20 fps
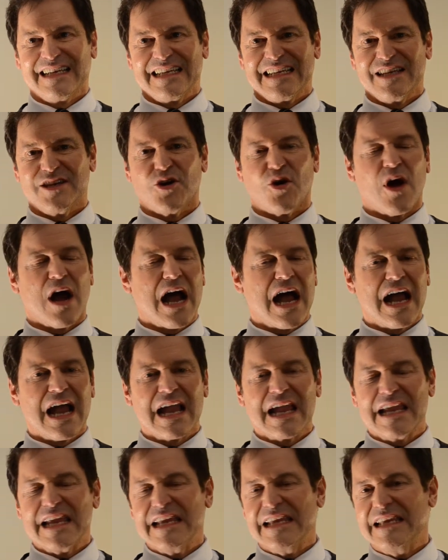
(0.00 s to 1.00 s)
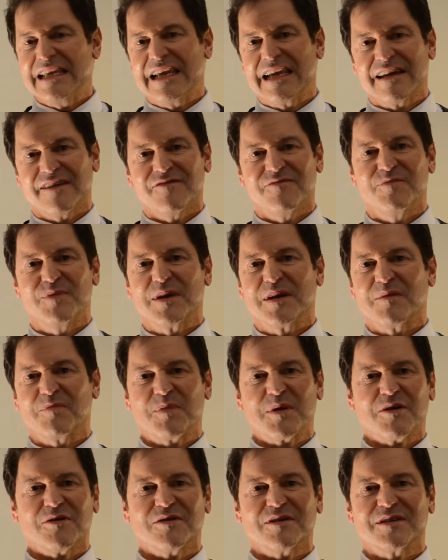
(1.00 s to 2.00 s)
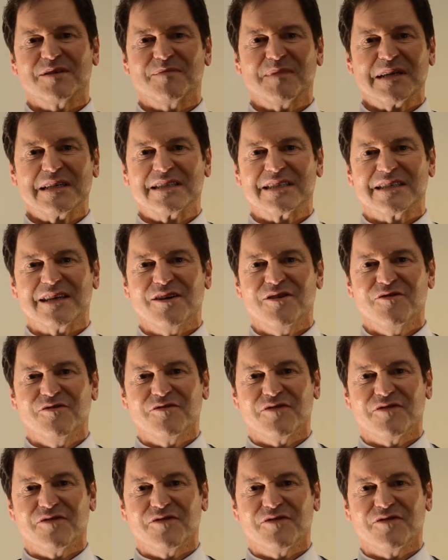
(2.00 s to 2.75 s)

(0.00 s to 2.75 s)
You know, I have been a parent myself.